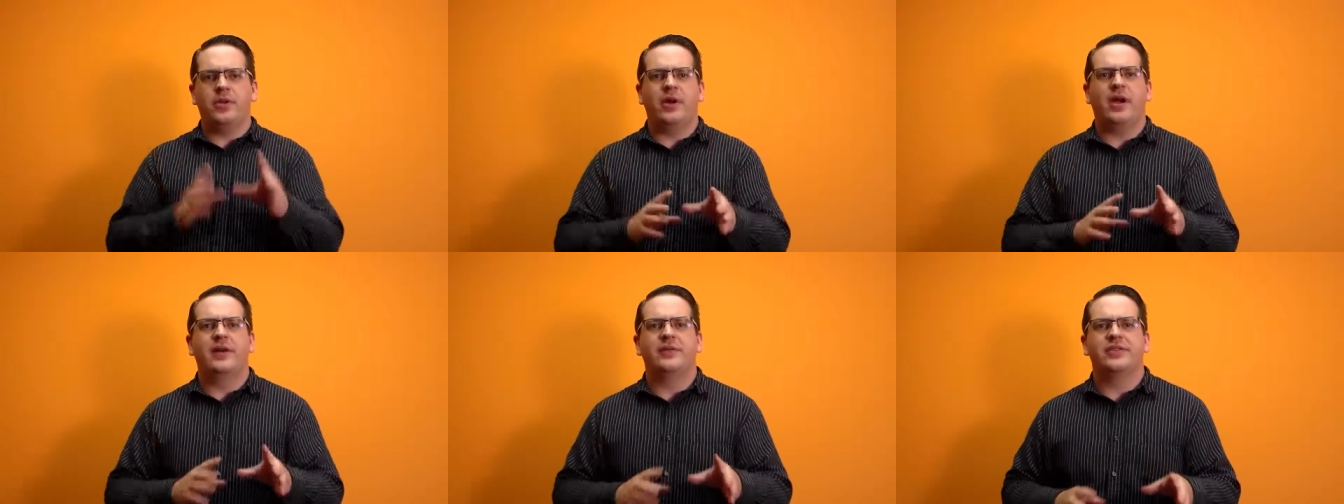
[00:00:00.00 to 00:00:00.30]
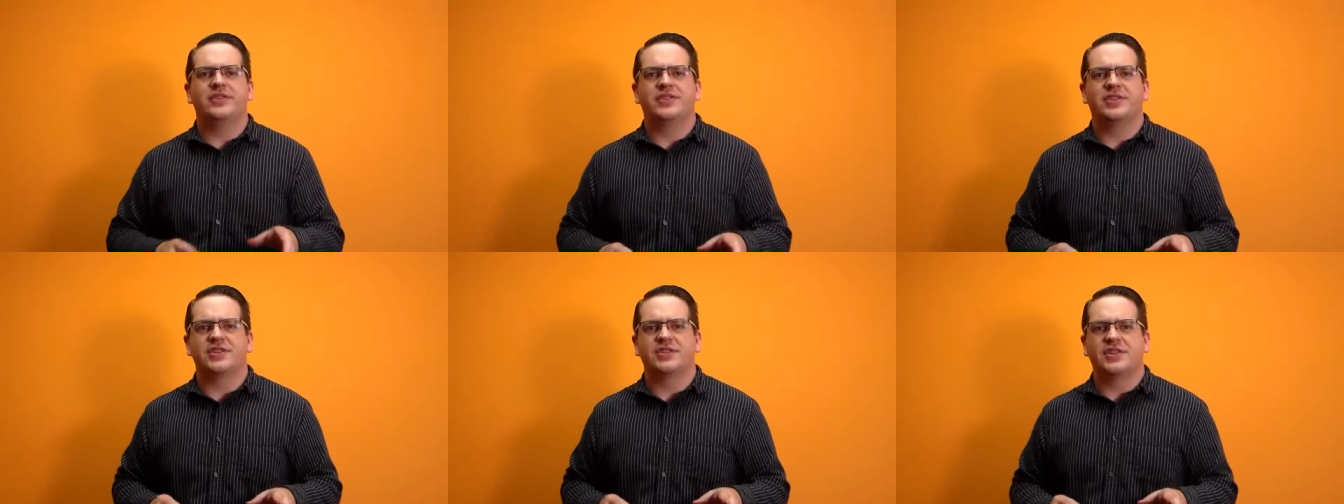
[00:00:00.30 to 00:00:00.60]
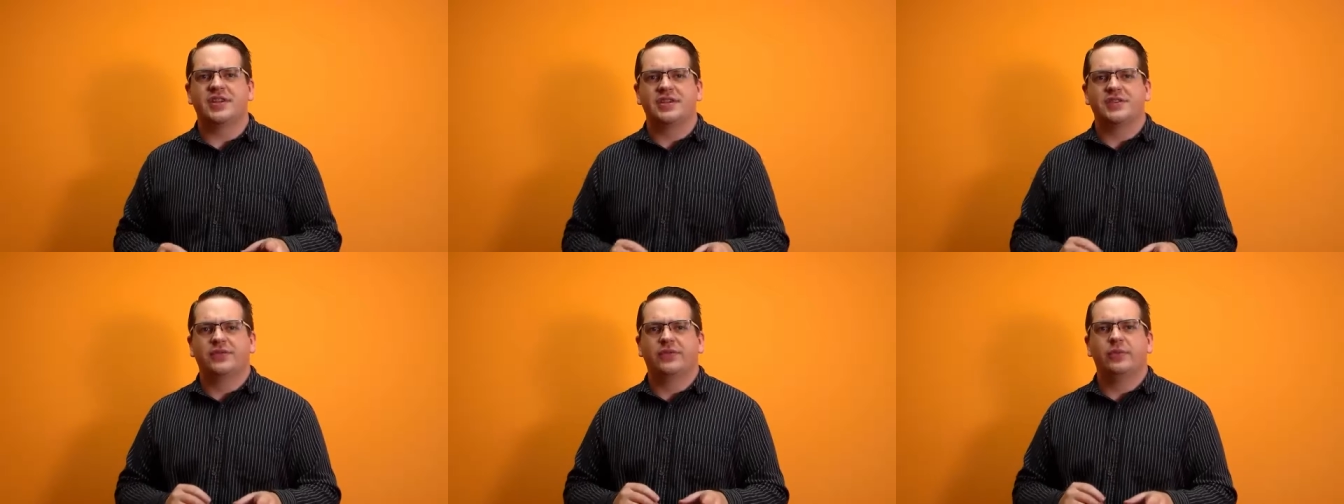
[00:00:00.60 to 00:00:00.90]
you have a
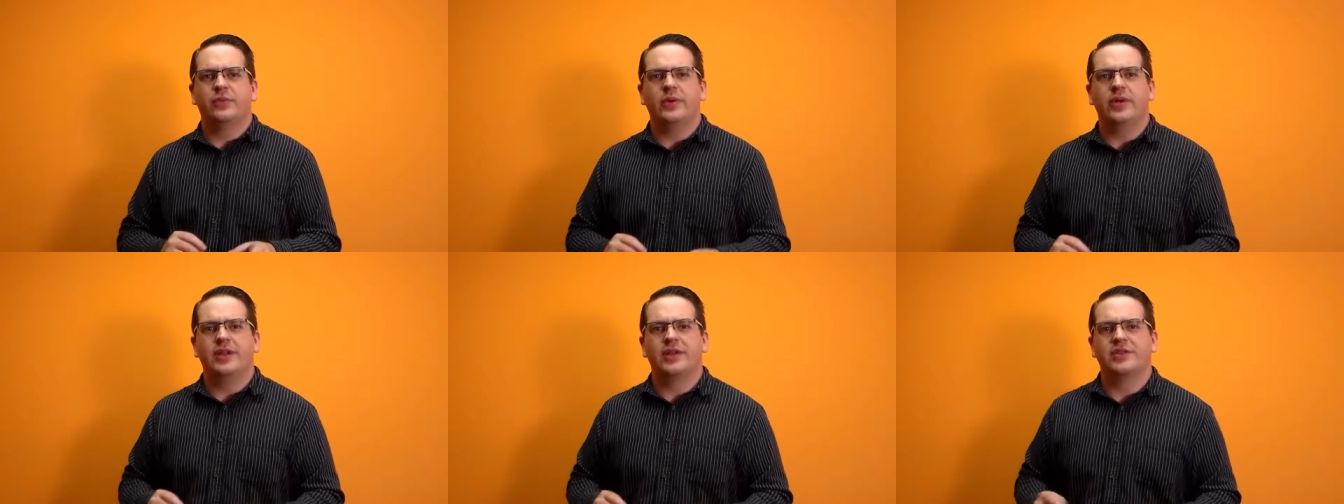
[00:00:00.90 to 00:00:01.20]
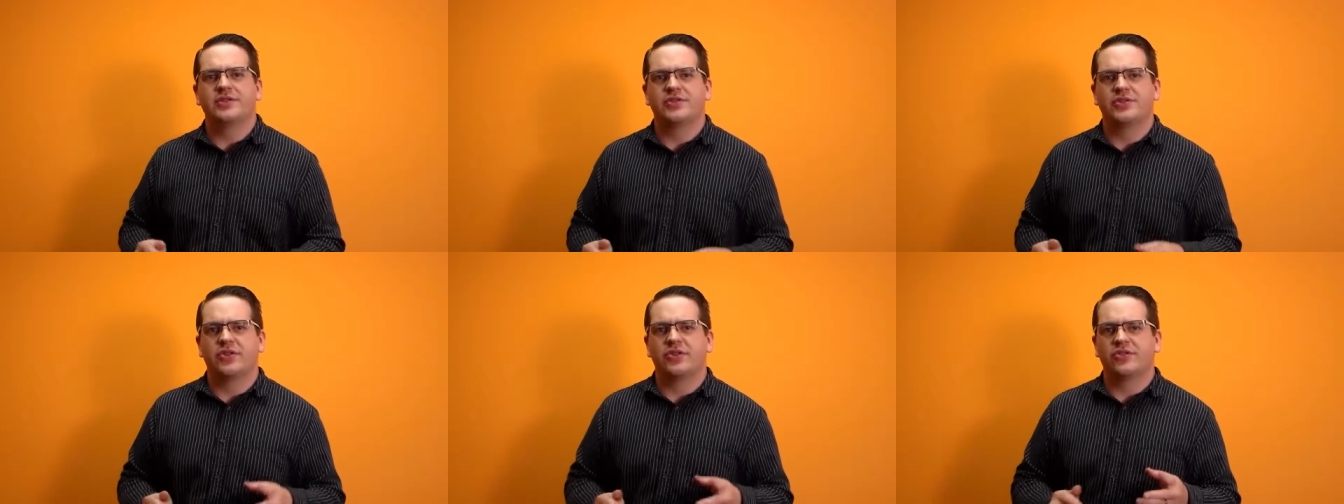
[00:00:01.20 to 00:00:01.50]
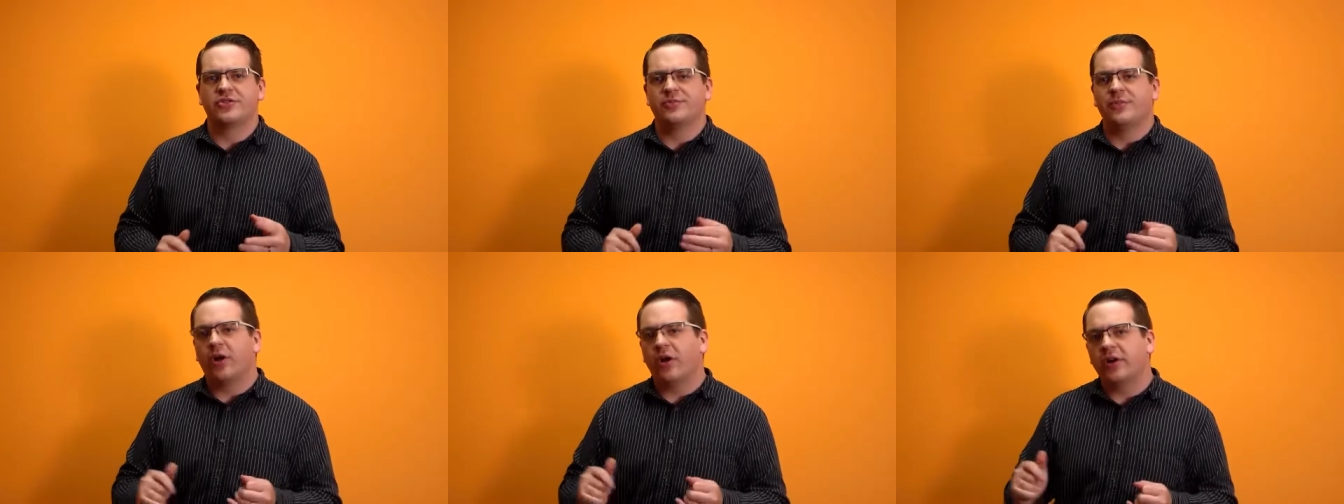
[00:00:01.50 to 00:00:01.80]
successful week in
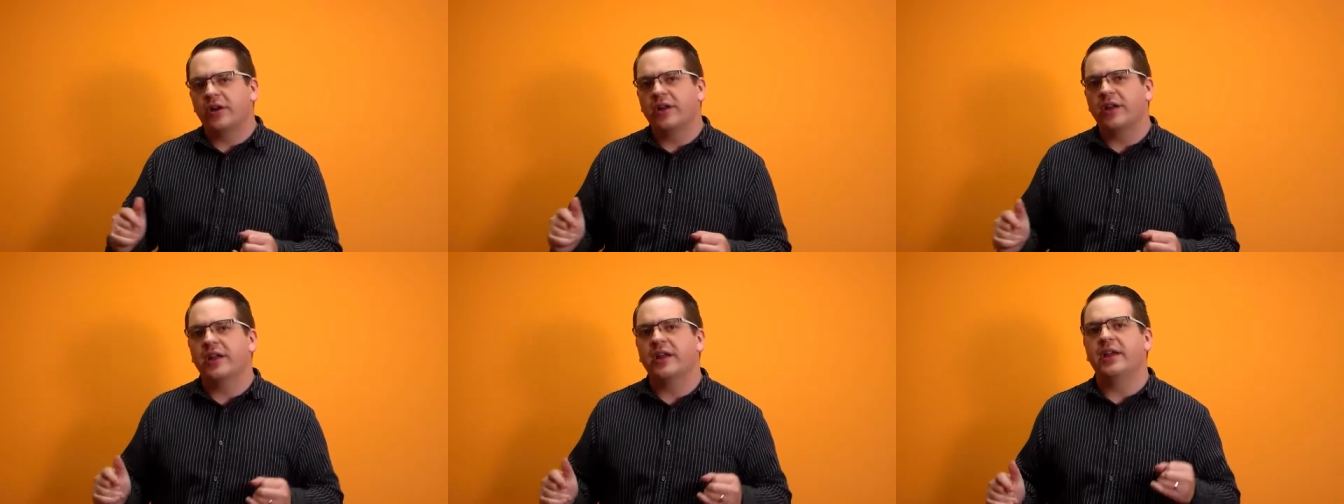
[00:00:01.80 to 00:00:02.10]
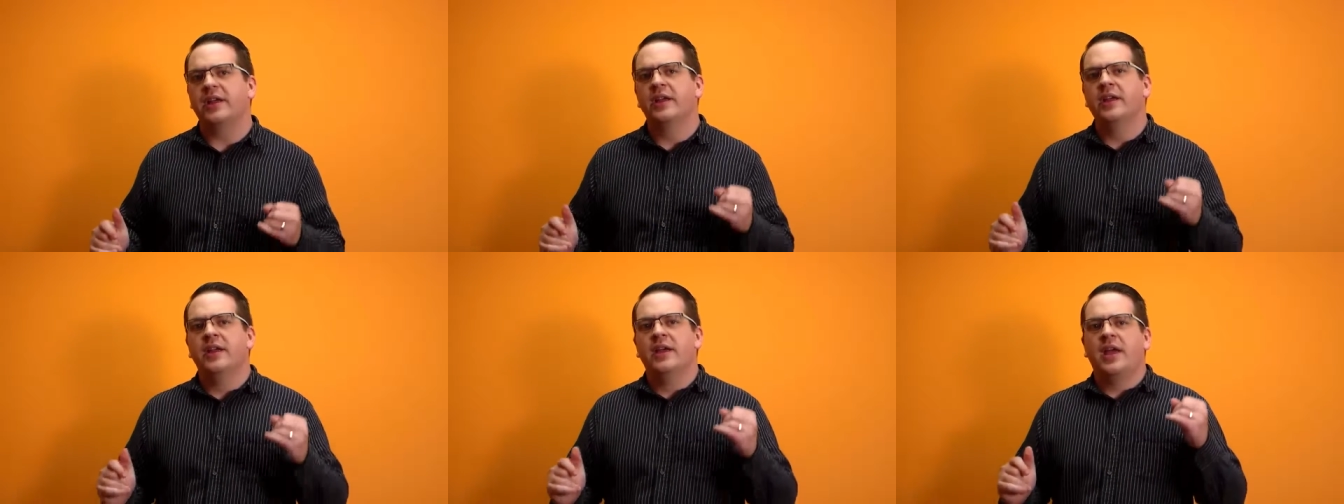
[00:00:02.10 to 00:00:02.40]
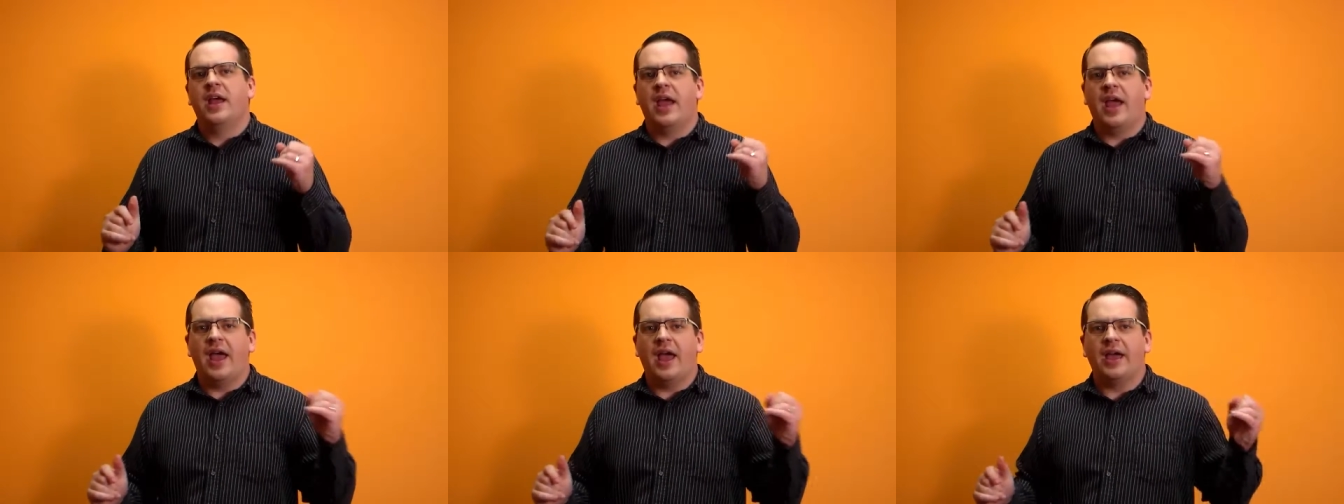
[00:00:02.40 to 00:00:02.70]
search marketing,
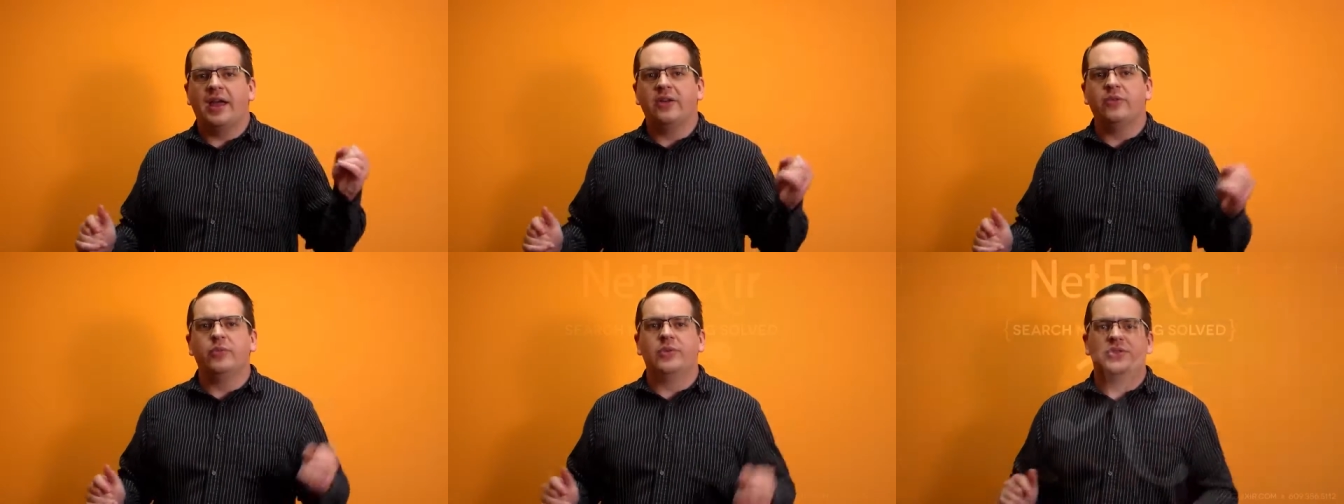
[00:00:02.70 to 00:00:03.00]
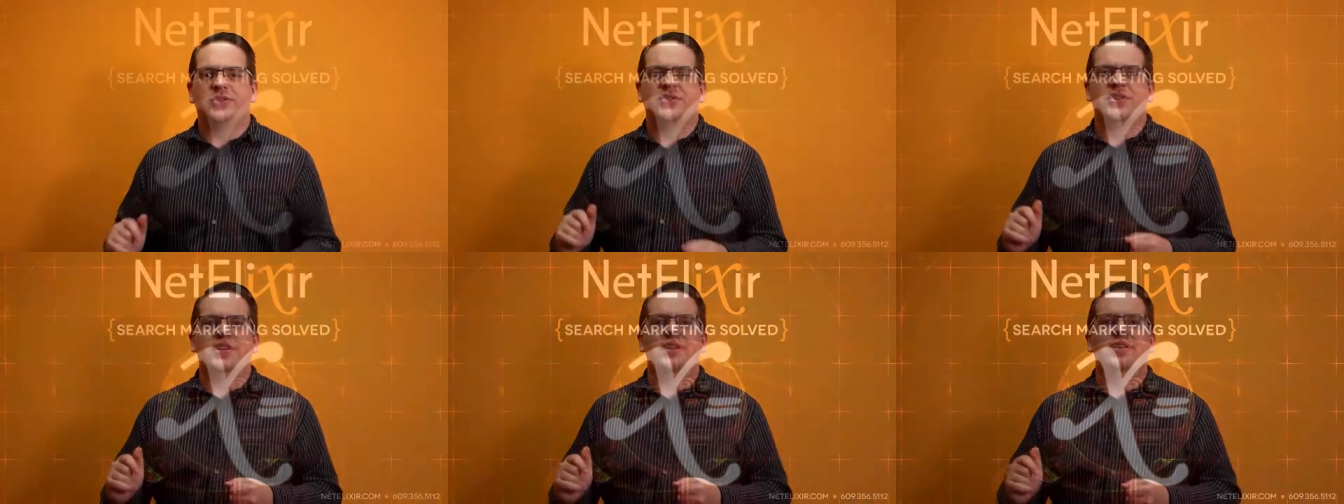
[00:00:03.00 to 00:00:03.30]
and we'll